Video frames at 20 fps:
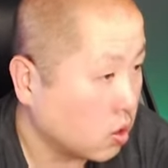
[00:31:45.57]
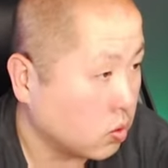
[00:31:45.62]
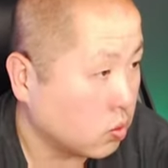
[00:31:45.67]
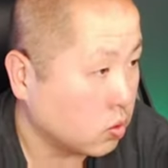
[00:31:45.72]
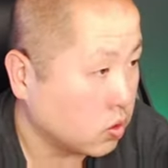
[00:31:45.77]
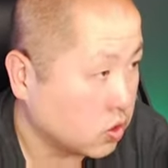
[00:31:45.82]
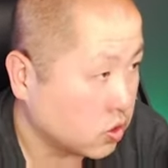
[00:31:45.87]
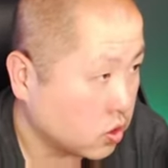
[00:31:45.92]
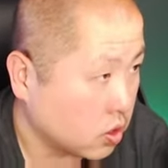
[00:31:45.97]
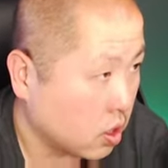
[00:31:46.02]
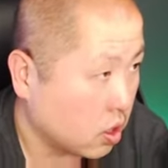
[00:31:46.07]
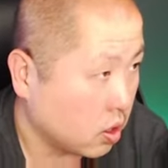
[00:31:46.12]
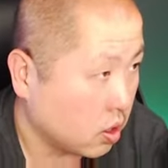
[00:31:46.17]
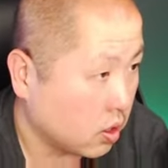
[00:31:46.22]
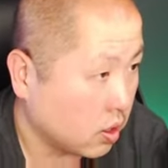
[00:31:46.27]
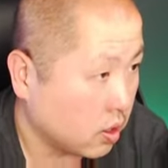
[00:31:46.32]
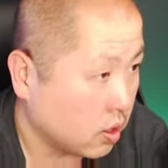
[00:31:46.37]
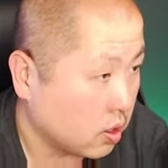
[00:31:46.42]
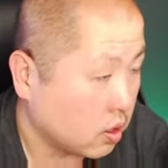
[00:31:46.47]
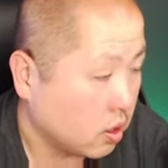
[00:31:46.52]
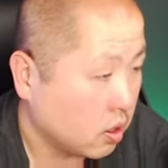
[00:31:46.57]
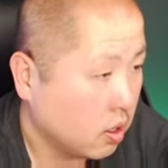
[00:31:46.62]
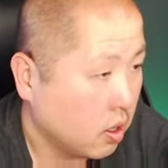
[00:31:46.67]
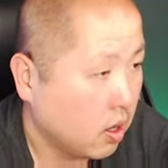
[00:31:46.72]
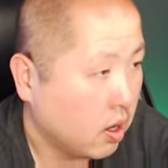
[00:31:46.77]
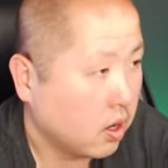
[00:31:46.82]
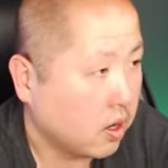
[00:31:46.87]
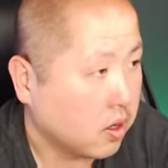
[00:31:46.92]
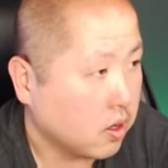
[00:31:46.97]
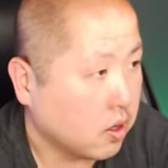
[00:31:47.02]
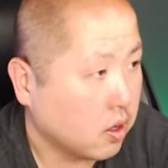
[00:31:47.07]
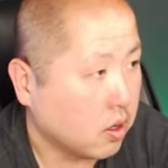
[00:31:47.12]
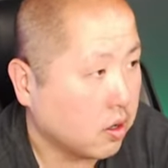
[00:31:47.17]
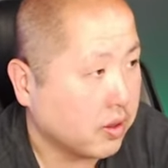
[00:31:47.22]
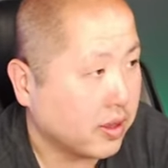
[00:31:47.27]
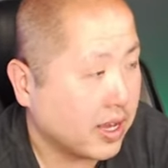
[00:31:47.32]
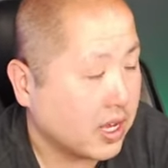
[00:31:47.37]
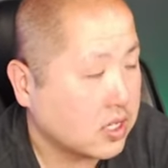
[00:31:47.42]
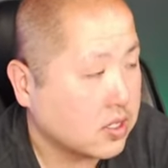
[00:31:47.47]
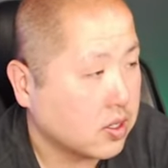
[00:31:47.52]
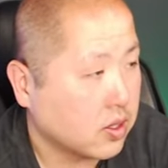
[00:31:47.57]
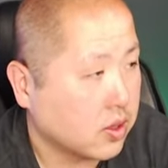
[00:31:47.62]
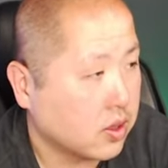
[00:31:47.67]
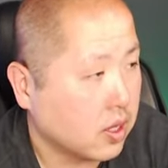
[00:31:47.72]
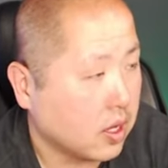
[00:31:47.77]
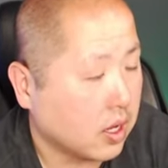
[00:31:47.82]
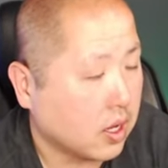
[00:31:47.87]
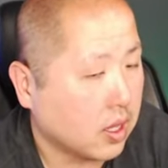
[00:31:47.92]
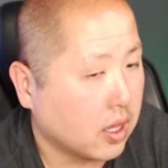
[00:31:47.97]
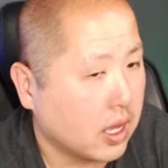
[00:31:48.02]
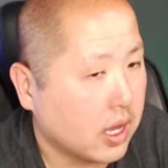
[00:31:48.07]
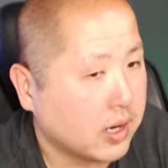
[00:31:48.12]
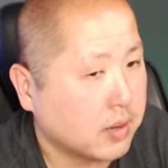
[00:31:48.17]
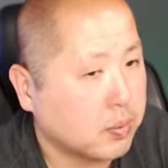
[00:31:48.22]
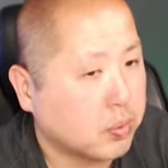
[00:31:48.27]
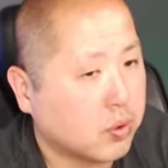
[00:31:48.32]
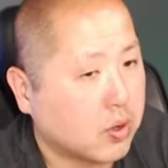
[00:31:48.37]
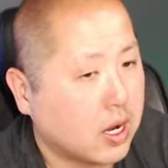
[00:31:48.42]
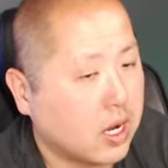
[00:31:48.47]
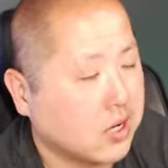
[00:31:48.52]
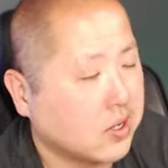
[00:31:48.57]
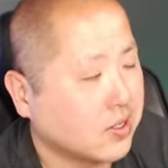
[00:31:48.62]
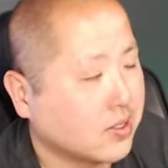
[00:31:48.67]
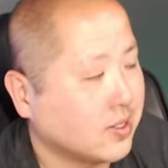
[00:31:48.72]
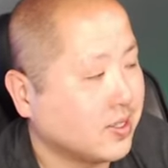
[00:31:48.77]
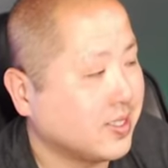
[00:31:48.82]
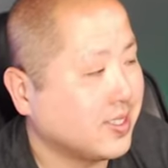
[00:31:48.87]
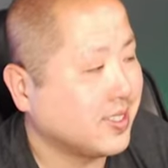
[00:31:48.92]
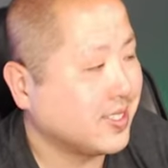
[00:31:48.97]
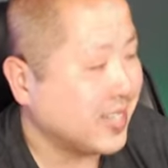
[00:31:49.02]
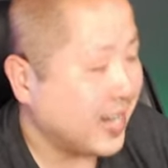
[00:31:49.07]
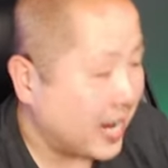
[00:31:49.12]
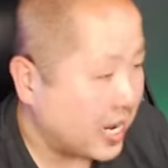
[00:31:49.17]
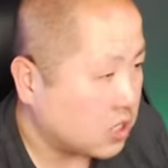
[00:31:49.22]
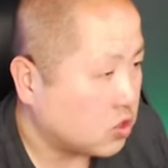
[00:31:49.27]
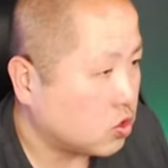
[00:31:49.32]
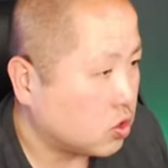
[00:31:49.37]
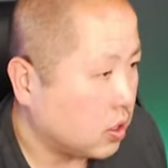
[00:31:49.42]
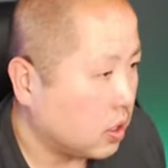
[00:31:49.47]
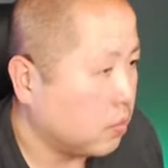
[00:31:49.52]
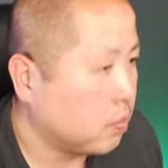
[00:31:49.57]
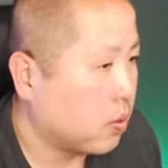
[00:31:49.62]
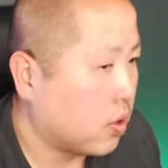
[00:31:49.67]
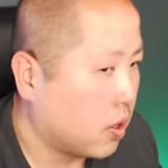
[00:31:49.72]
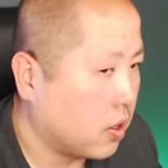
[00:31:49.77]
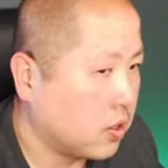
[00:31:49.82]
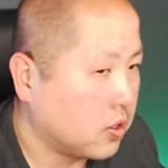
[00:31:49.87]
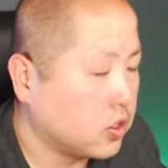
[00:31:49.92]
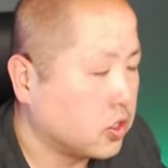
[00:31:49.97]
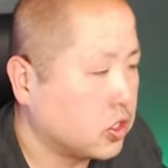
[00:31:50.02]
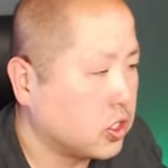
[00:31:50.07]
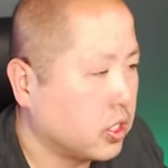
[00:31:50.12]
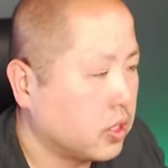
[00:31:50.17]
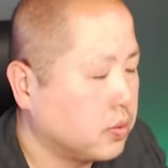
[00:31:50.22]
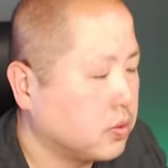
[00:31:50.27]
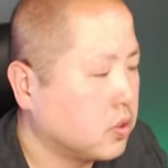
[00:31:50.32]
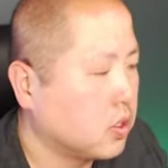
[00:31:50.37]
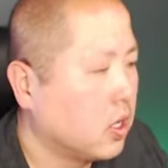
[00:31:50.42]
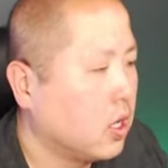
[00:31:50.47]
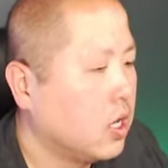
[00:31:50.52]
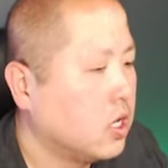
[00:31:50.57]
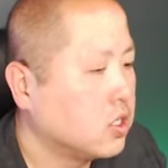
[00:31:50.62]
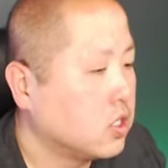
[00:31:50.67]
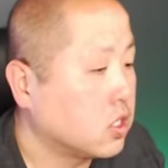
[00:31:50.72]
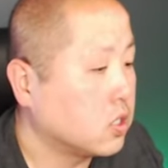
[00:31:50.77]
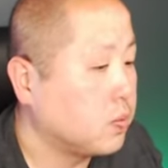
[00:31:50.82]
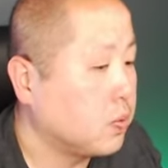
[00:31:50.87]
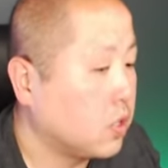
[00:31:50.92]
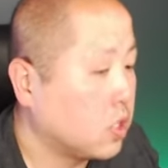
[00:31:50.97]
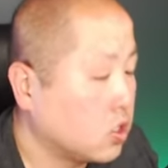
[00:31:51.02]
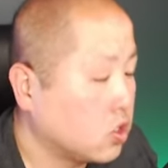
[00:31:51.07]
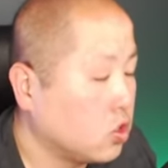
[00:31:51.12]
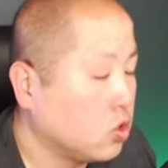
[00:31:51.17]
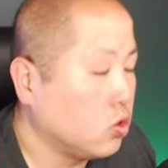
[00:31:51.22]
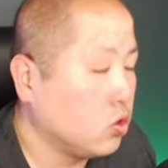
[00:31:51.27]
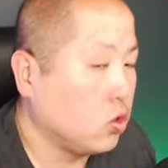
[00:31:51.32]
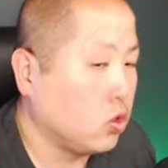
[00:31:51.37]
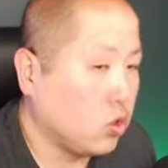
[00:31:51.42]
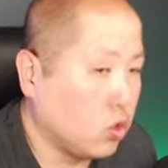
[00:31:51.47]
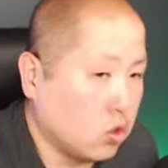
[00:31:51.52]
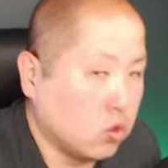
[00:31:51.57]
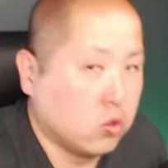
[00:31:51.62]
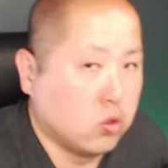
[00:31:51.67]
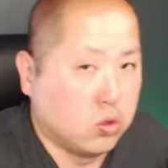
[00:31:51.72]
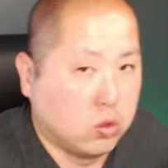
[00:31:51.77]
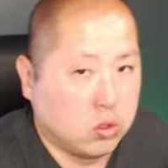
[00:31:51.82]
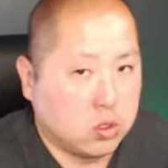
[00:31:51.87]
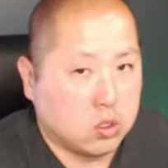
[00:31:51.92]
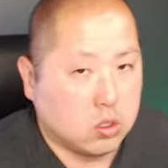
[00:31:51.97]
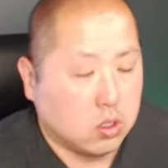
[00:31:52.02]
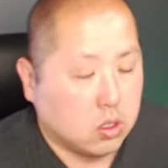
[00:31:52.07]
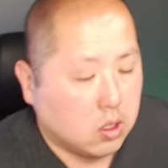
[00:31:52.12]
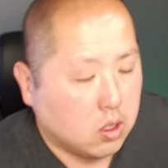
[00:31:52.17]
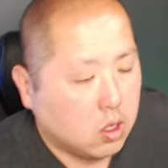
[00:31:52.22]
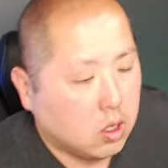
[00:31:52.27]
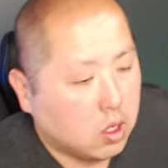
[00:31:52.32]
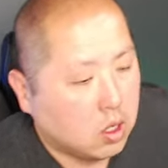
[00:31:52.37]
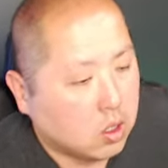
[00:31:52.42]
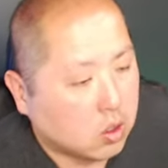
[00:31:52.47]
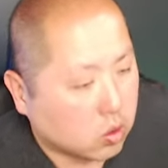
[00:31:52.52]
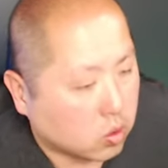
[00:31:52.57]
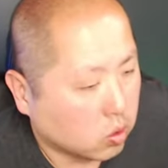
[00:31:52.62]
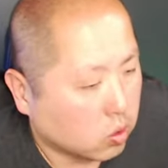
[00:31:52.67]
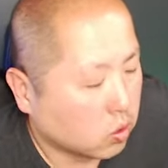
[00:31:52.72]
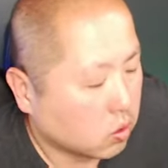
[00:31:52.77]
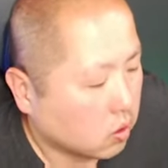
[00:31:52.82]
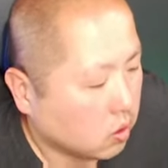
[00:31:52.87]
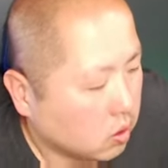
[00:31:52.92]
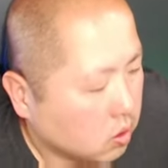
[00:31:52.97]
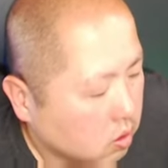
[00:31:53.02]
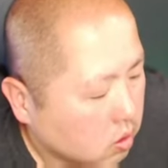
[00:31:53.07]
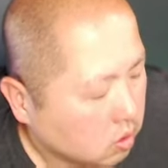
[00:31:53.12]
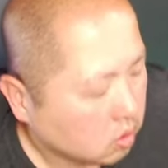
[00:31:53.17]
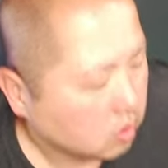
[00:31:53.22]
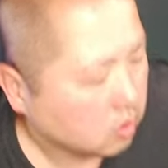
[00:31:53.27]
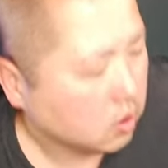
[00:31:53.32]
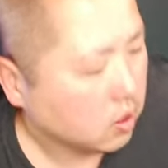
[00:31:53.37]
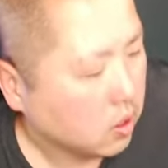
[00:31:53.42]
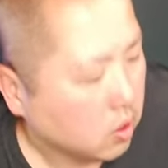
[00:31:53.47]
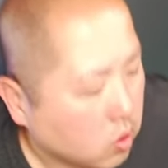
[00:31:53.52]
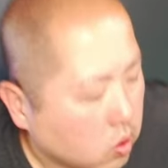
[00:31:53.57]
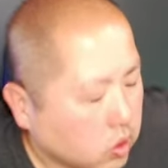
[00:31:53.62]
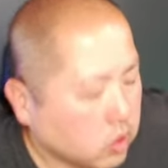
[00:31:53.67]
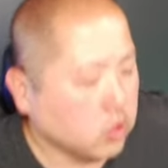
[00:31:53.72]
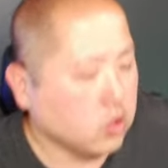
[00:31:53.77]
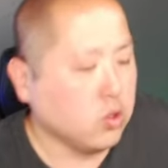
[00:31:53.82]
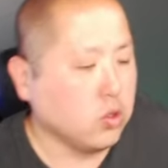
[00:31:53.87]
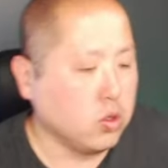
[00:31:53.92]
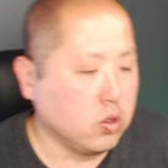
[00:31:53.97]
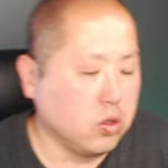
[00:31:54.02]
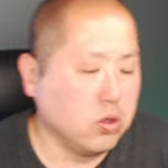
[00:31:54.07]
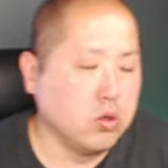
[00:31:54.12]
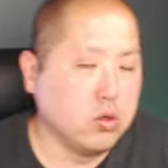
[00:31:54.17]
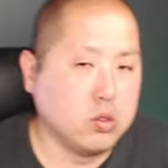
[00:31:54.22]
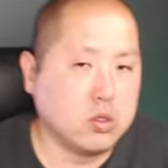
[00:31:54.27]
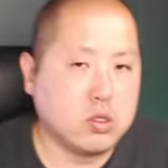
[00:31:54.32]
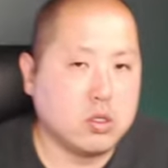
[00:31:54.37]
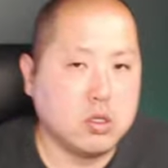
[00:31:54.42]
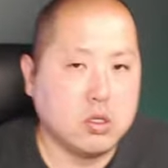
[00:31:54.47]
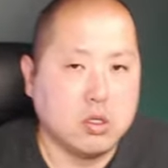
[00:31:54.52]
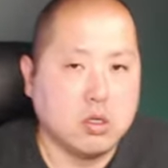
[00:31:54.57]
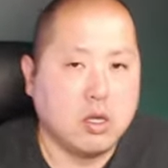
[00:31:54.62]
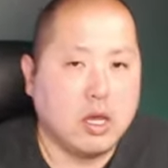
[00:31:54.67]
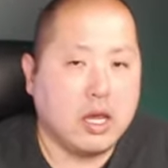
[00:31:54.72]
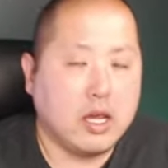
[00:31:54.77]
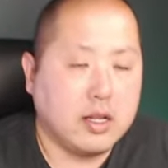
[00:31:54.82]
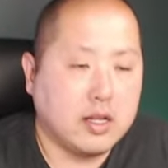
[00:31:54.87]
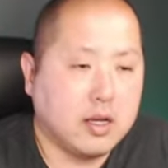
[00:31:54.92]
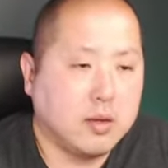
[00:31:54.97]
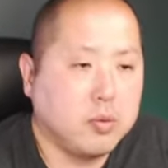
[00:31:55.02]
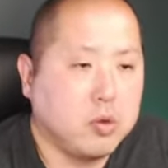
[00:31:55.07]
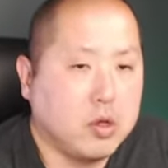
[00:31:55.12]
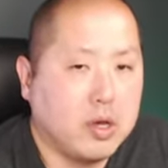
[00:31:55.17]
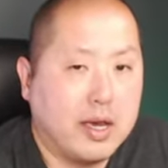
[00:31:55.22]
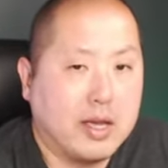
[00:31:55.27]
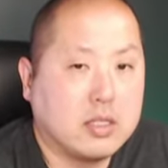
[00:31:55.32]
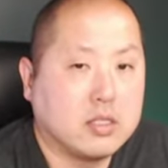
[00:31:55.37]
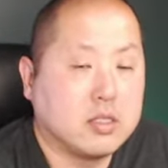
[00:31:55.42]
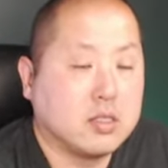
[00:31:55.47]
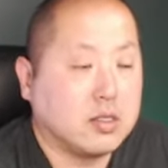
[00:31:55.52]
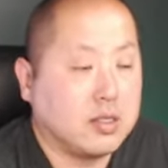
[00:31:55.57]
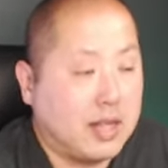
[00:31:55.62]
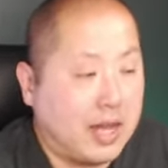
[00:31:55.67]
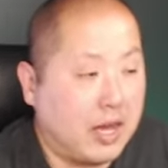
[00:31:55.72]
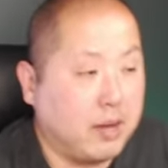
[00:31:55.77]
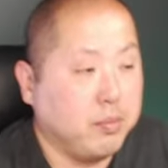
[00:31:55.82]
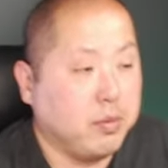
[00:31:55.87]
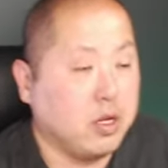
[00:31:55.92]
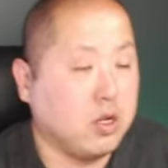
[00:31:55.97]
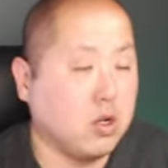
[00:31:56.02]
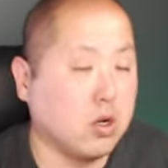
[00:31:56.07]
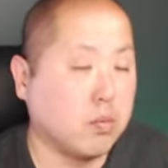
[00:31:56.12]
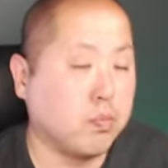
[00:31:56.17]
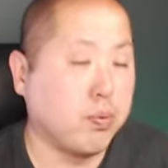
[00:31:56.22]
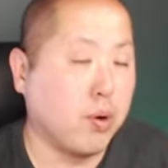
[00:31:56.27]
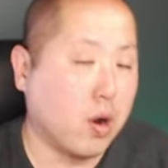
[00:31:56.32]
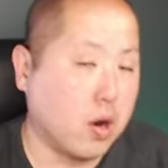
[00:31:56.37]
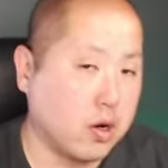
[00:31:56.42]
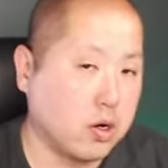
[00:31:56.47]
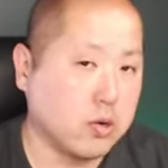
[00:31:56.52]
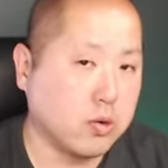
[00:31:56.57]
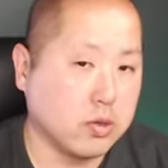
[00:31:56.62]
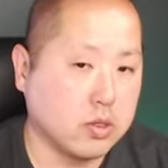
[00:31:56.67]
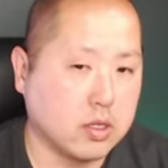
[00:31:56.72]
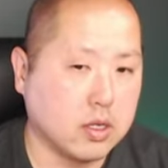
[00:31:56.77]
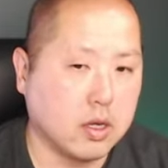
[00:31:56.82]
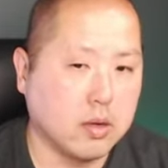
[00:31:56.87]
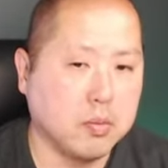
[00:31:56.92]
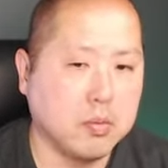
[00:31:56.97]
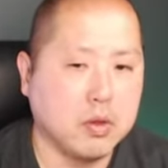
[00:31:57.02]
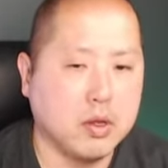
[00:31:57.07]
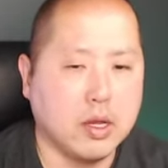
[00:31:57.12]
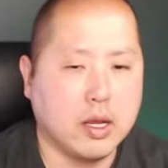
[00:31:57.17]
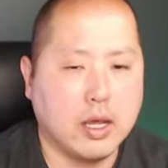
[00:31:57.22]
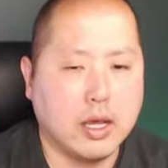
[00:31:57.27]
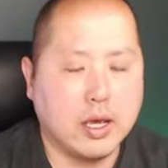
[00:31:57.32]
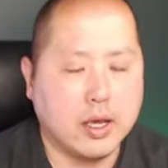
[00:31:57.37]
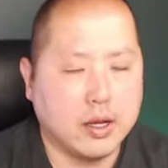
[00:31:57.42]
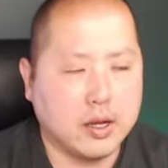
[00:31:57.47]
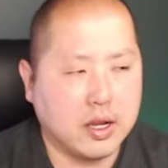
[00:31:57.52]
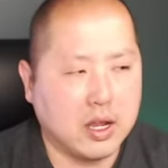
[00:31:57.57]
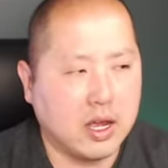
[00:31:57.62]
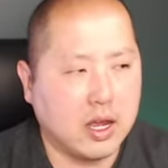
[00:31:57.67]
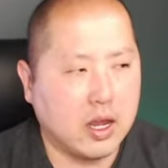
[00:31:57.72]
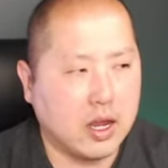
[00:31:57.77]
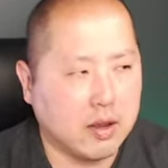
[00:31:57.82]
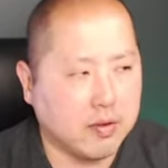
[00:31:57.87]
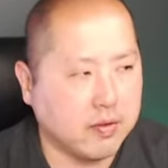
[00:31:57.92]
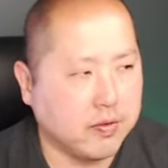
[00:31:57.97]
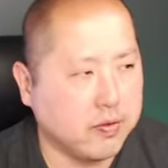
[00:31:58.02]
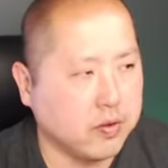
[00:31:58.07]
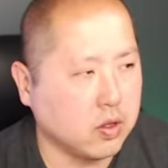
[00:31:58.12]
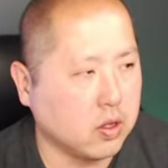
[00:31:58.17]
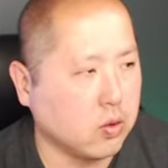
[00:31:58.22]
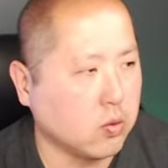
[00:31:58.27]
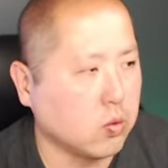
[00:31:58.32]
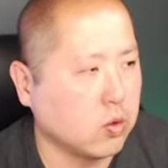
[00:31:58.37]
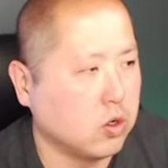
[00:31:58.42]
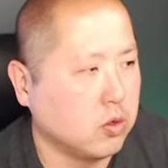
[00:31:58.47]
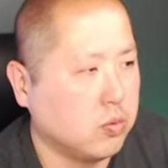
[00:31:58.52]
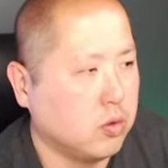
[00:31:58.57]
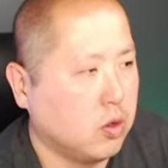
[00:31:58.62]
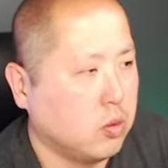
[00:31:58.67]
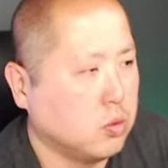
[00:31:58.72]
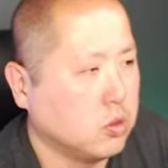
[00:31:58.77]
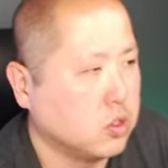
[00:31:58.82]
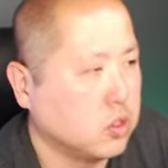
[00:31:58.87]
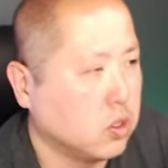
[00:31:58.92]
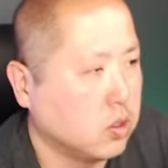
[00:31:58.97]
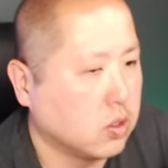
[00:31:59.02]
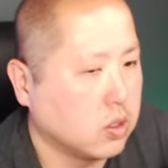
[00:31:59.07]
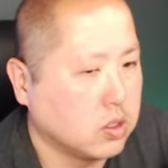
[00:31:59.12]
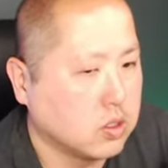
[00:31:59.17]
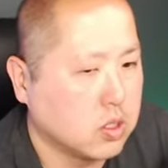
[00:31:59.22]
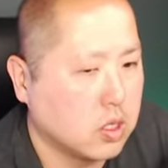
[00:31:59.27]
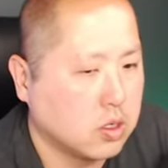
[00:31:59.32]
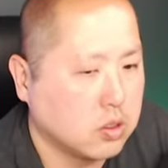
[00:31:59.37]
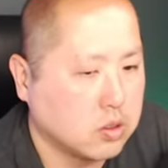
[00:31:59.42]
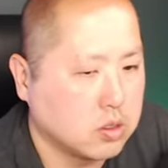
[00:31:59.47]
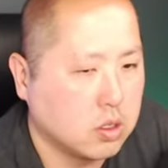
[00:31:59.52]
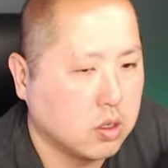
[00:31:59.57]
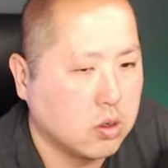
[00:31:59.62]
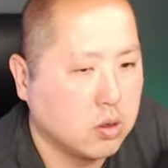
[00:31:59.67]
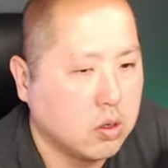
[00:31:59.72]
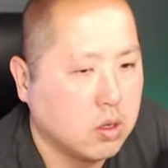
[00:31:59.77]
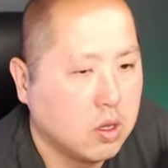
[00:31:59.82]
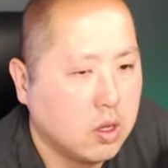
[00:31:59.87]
with Starlink. You know, that's the thing. A lot of projects exaggerate partnerships just because you use Google or you use AWS does not mean you're a partner with them. And I have a feeling World Mobile Token is also